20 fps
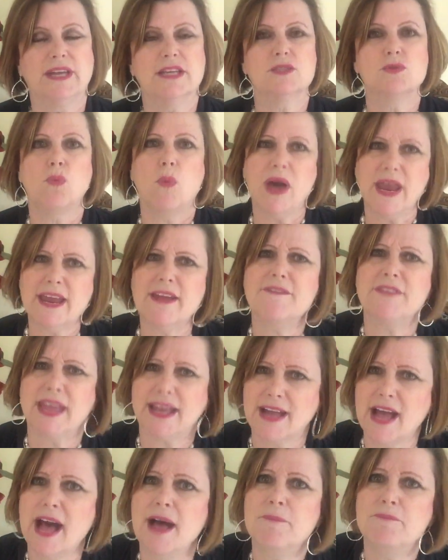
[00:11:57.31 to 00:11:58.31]
because what have they
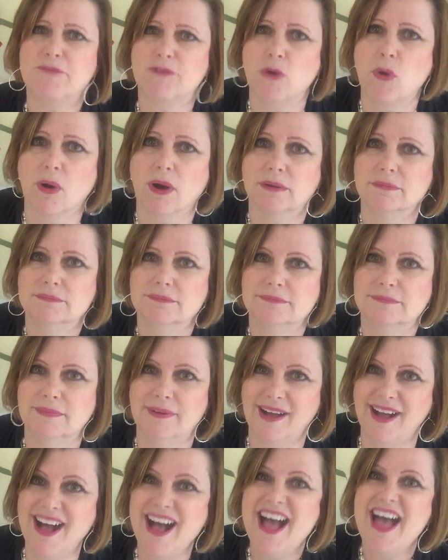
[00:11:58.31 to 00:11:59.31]
come for?
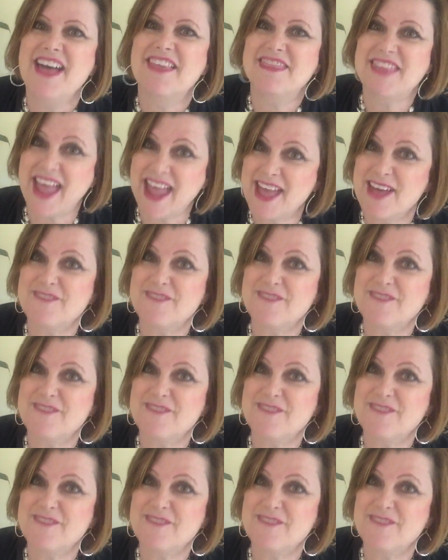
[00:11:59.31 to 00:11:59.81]
They